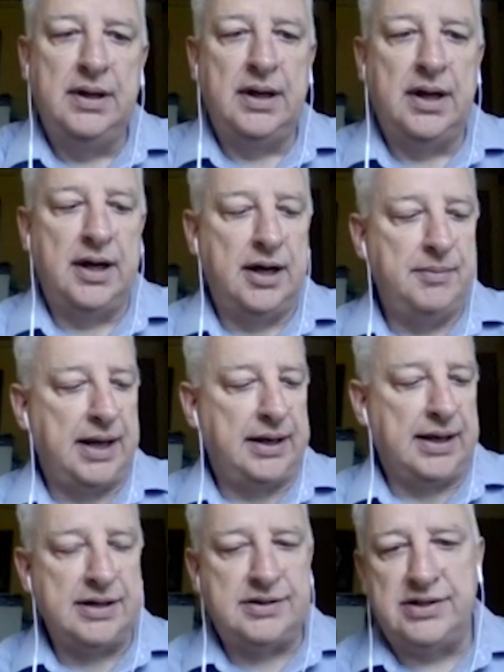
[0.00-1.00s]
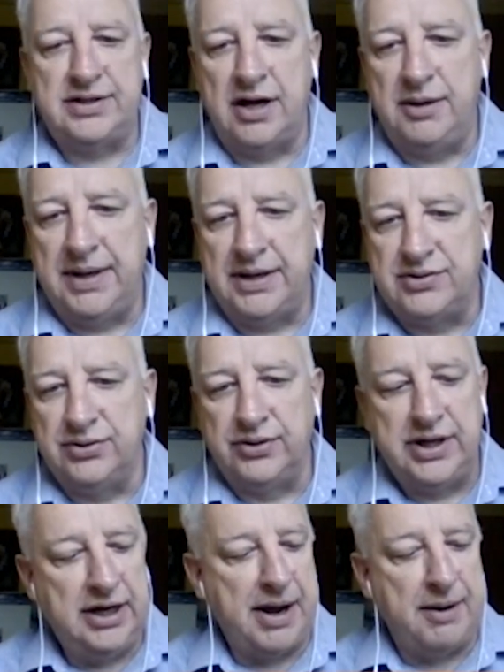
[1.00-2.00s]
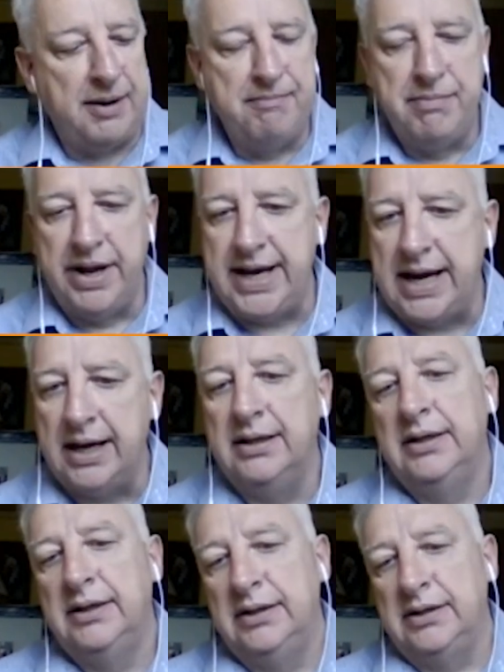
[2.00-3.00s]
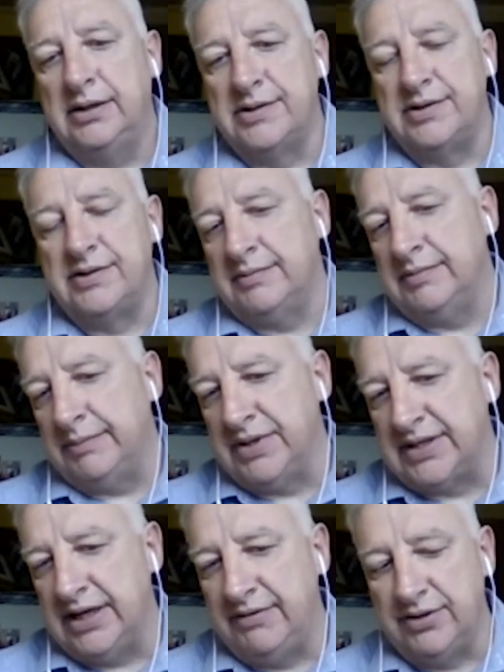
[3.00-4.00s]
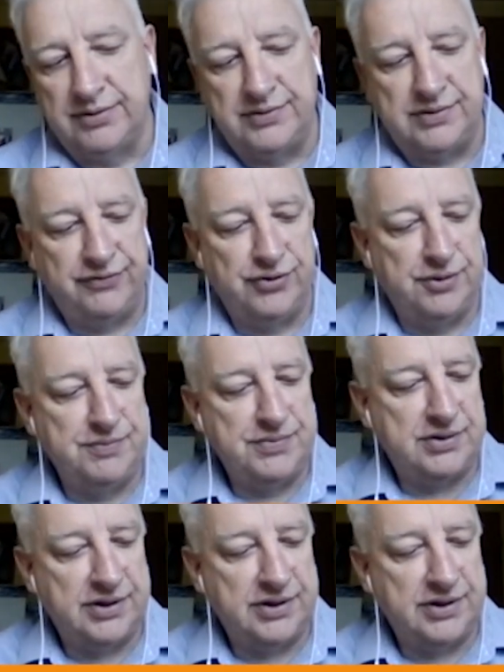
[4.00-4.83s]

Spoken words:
I'd like to start by talking about money, because materials forms a